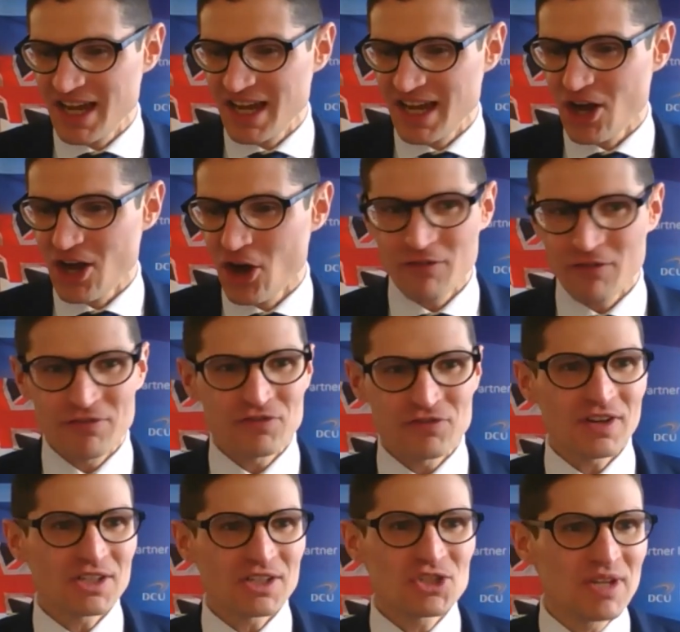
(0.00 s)
of
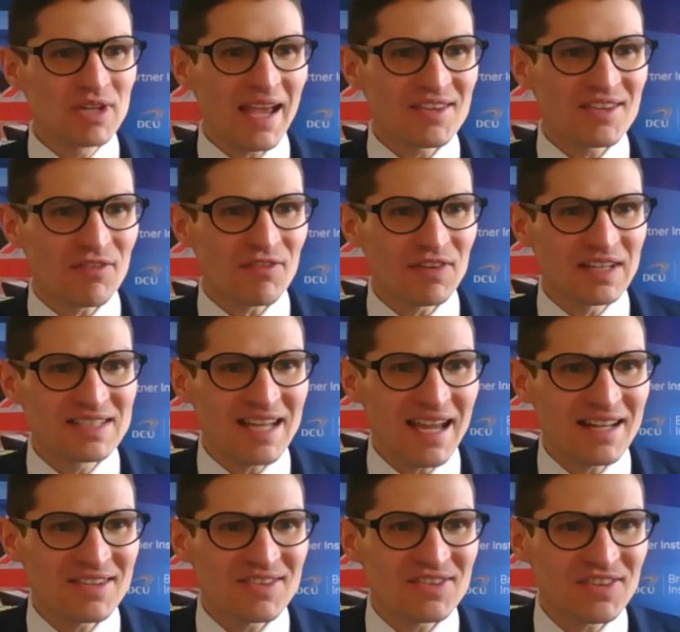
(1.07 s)
two days of
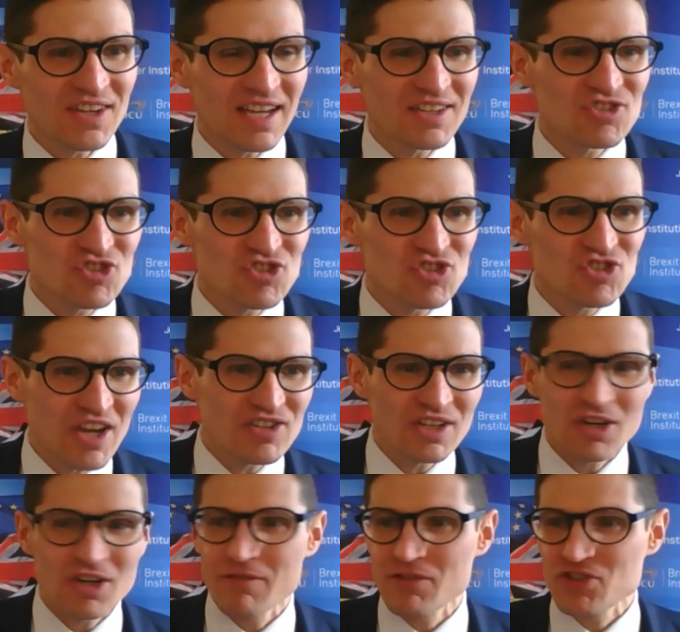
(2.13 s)
intense exchange and
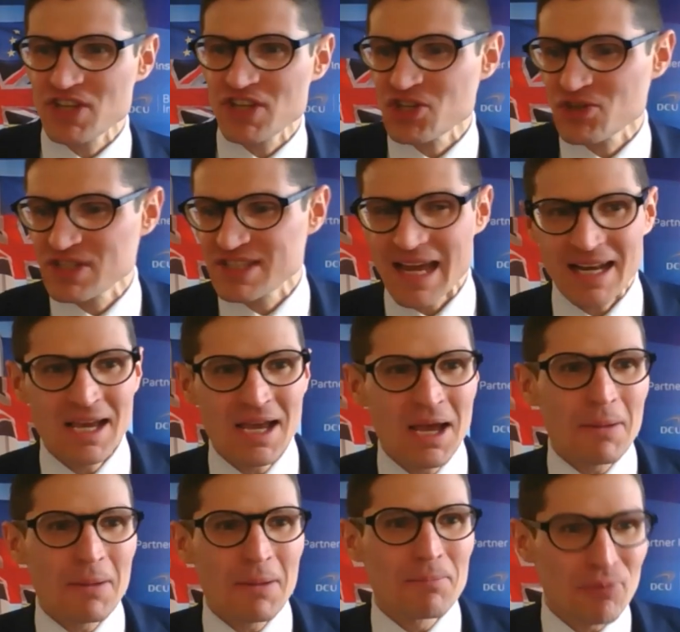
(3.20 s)
conversation is that
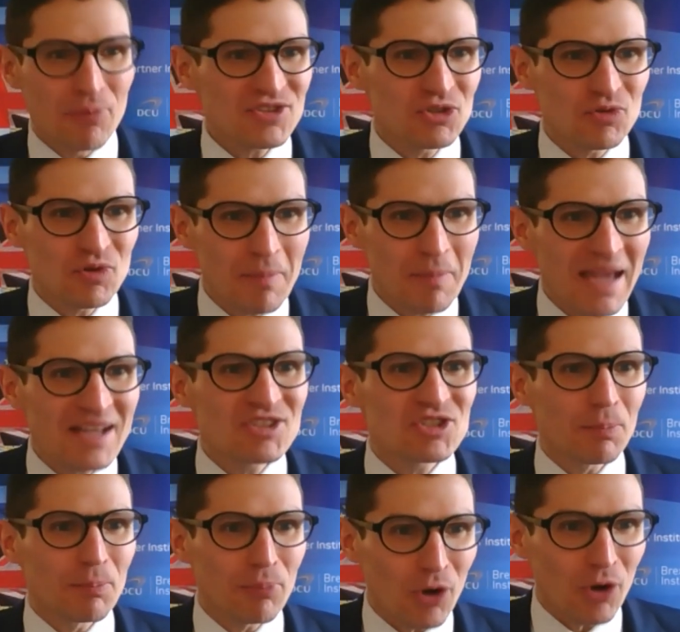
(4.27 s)
Brexit remains
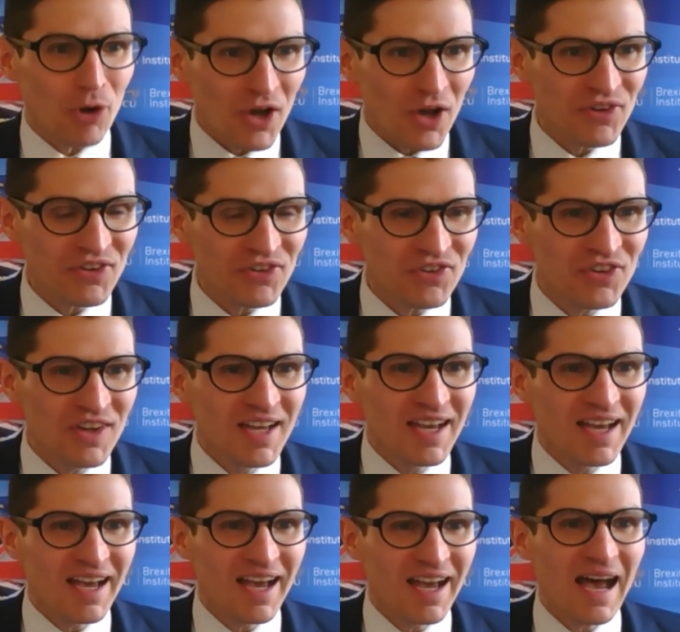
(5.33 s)
a process
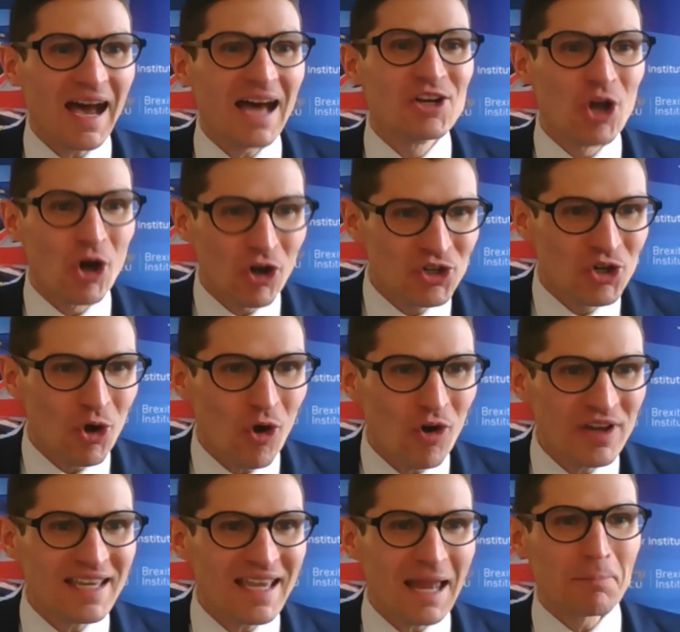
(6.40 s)
uh, an
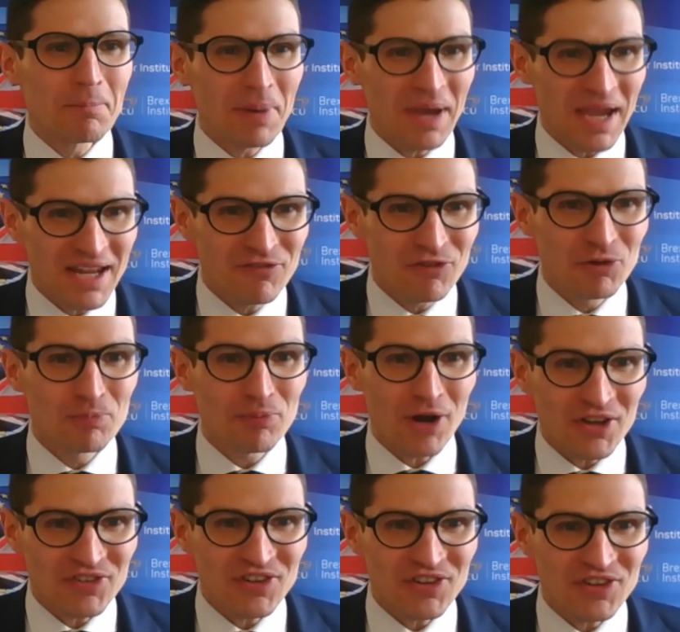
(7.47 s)
ongoing and painful
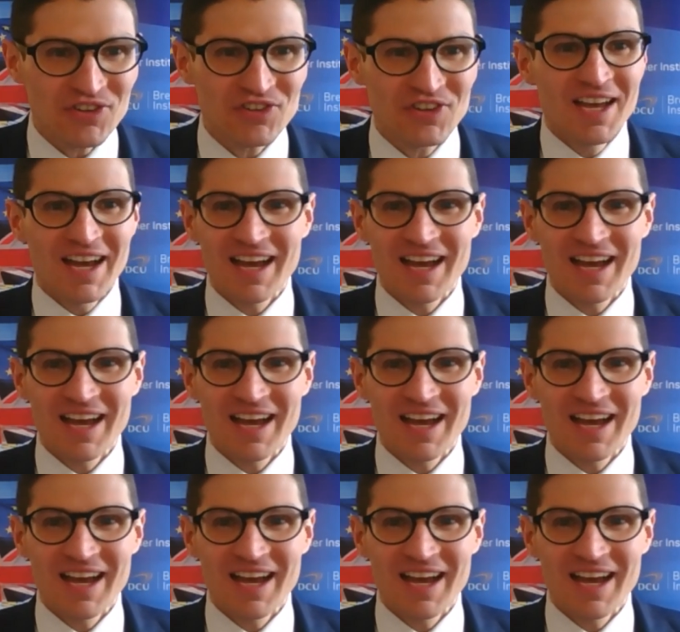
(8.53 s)
process.